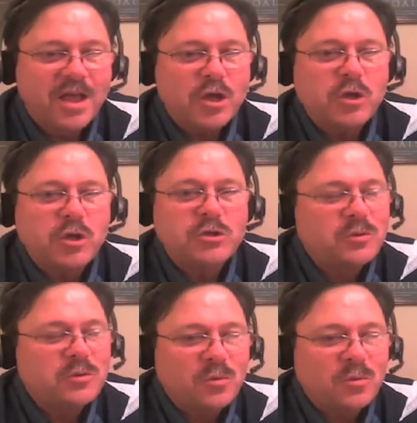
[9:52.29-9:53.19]
using
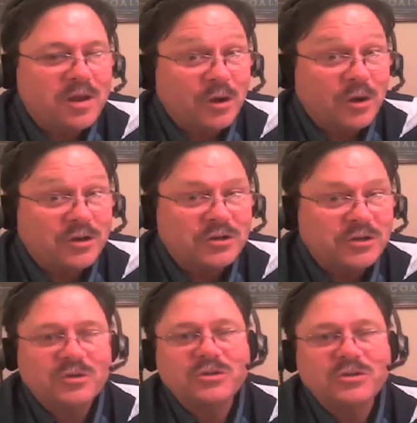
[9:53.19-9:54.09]
them to run air
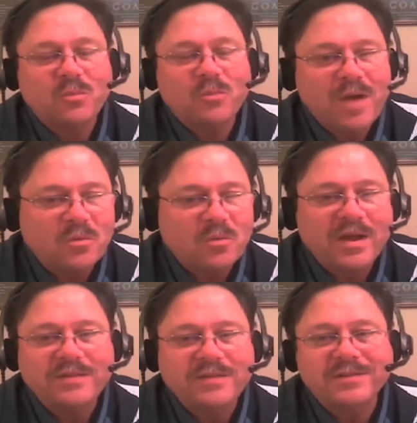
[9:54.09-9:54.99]
conditioners,
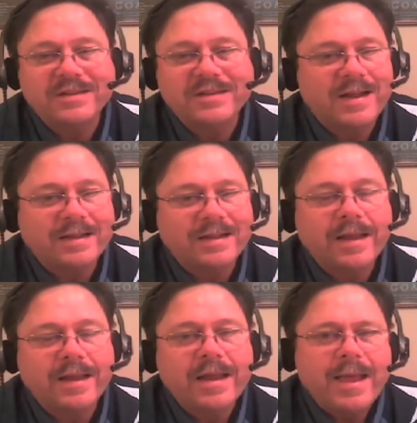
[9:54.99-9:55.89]
microwaves, and things like
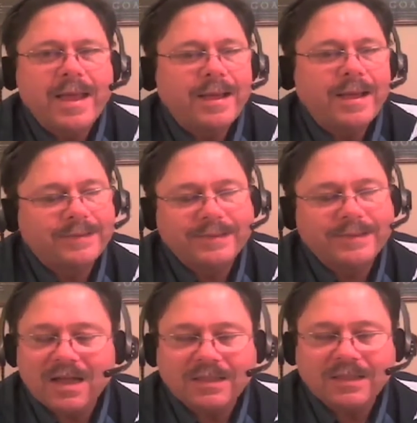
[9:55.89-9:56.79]
that uh,
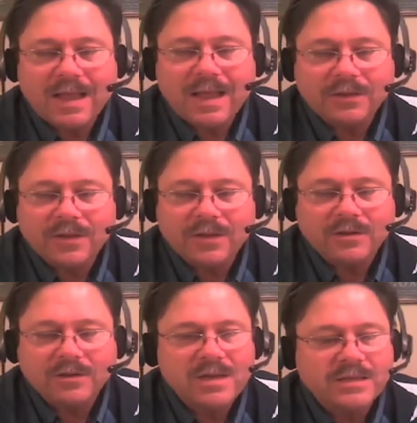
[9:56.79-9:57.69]
is not the ideal thing.
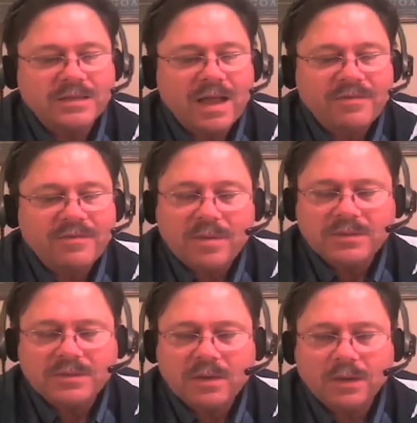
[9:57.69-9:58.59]
Because, like I say, I've had people
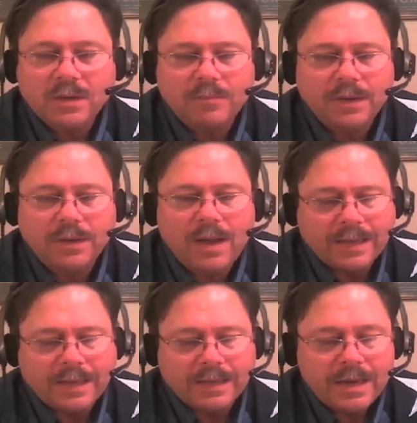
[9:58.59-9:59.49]
say, well, "But, but I
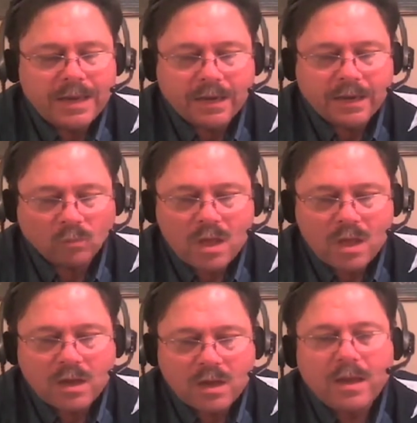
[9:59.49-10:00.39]
can get it; it'll
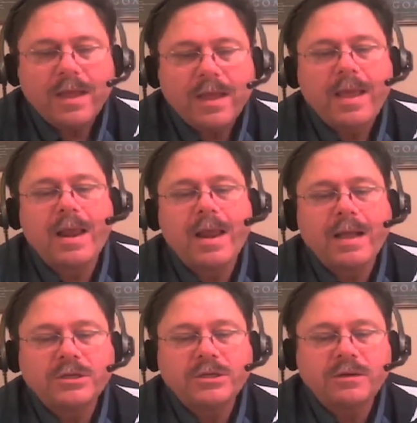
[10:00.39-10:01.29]
run." And
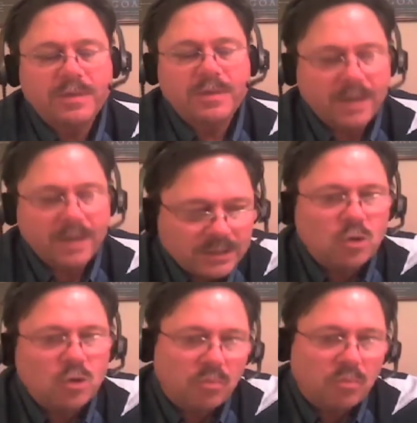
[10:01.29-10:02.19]
like I assure them, yes,
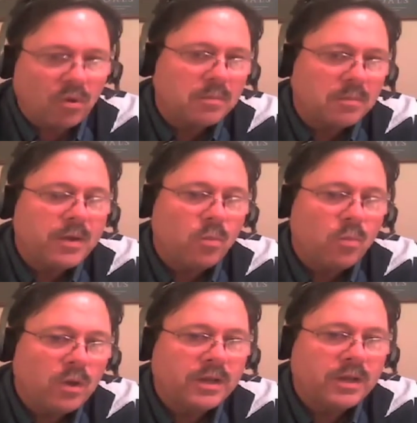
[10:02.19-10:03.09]
you probably
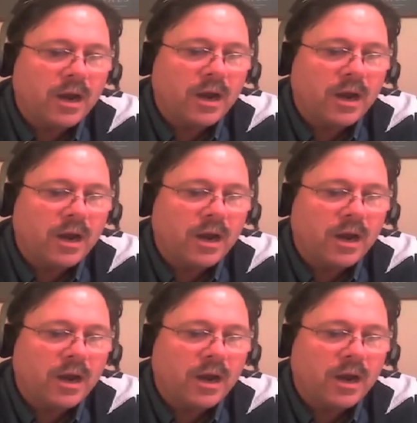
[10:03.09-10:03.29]
will get the